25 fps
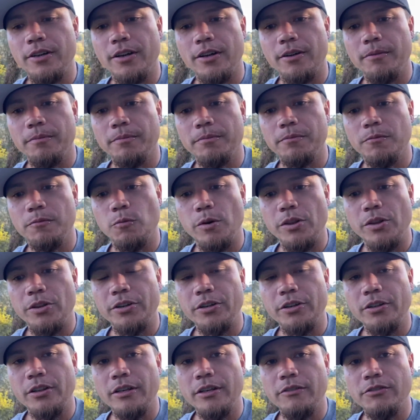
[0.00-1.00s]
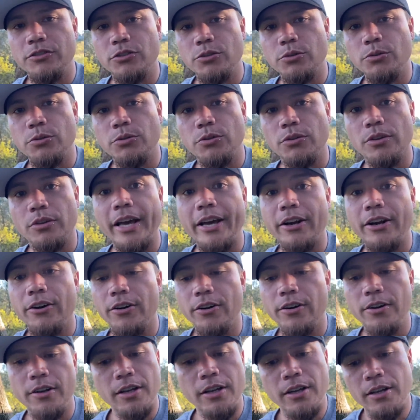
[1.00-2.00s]
Um, whether you leave soon or
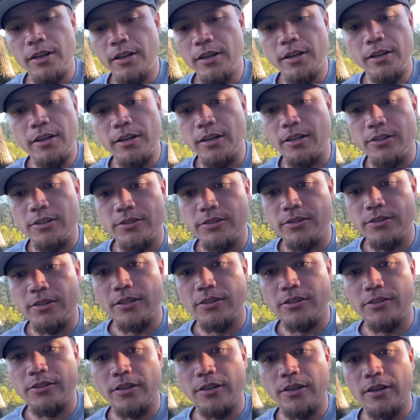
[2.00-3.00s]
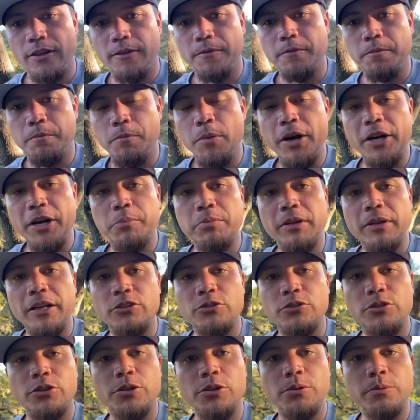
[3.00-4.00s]
later, it's it's a better
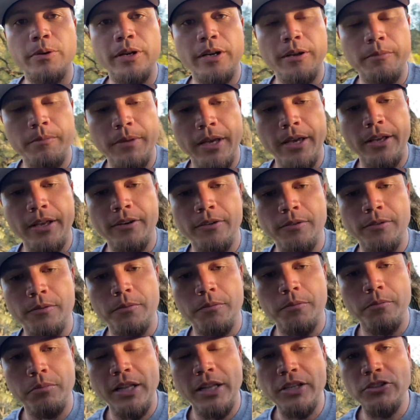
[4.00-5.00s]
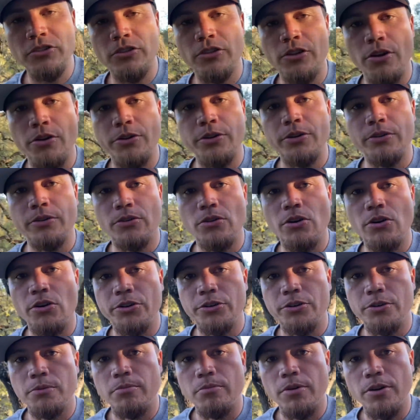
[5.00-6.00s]
place with you in it, man. And blessed to know you and call
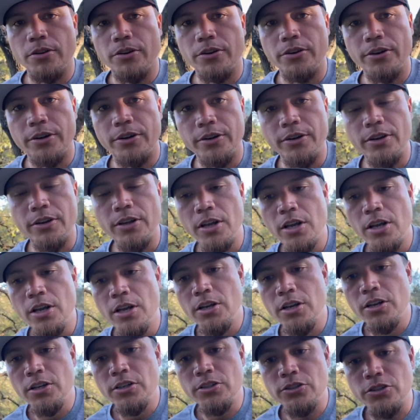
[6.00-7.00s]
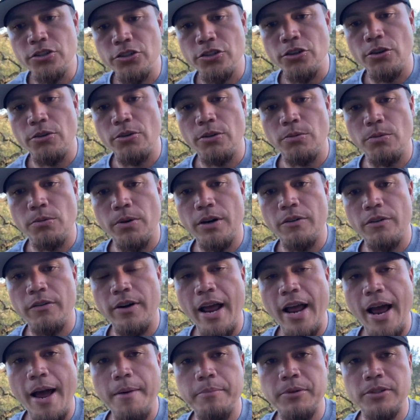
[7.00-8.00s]
you a brother. And just know that whatever
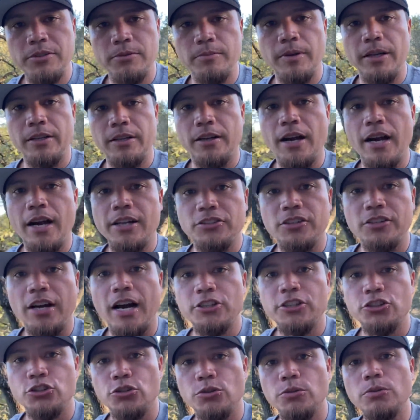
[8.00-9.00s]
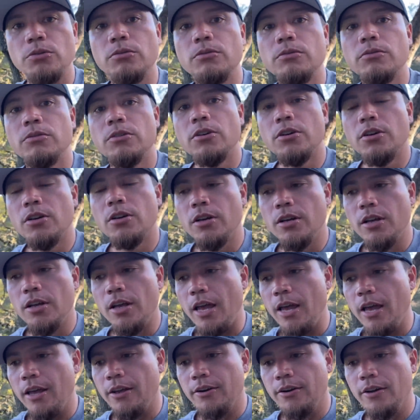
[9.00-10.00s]
happens, man, God's got you.
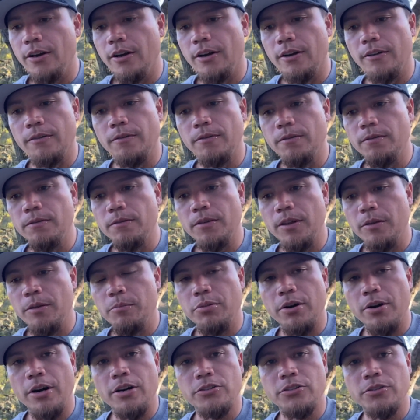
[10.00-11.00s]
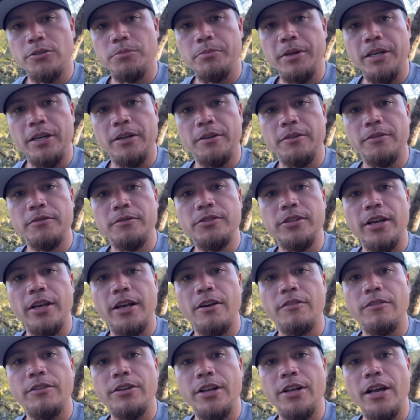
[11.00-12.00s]
And, uh, and prayers are being said
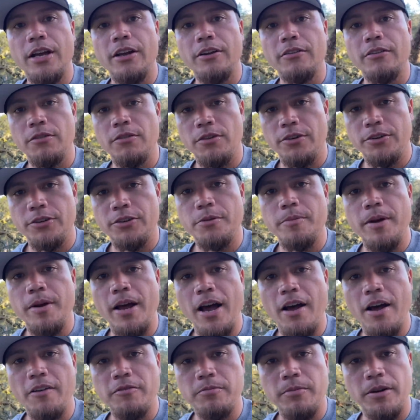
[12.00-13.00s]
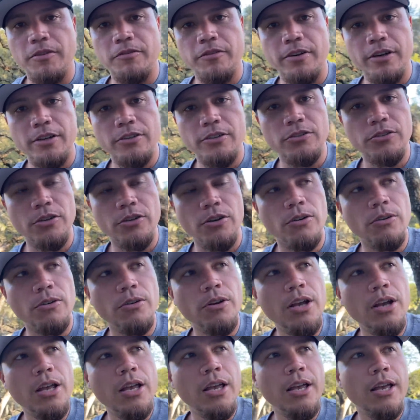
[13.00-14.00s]
every day on your behalf, my friend. So
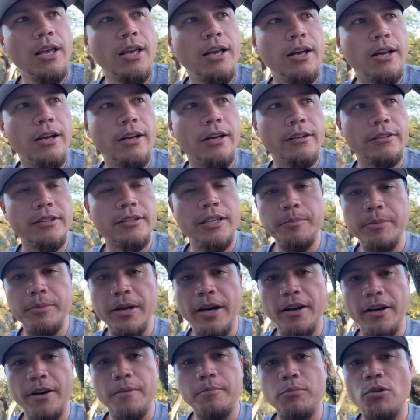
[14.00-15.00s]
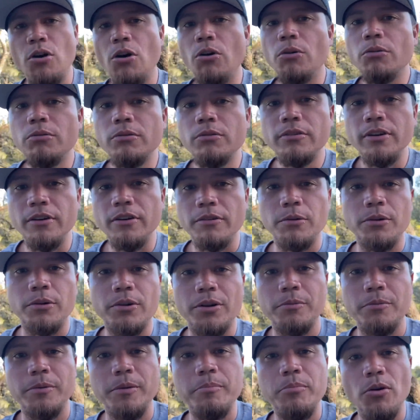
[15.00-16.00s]
uh, keep your head up, bro, and we're
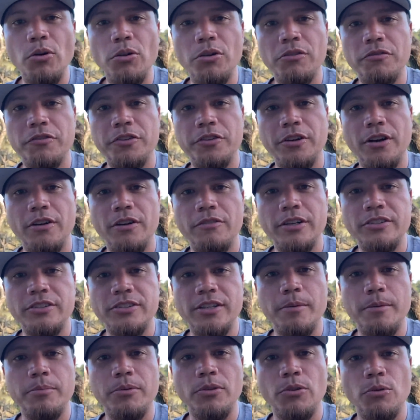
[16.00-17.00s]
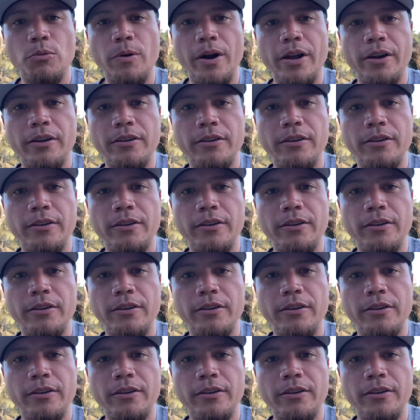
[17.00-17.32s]
going to be pulling for you every step of the way.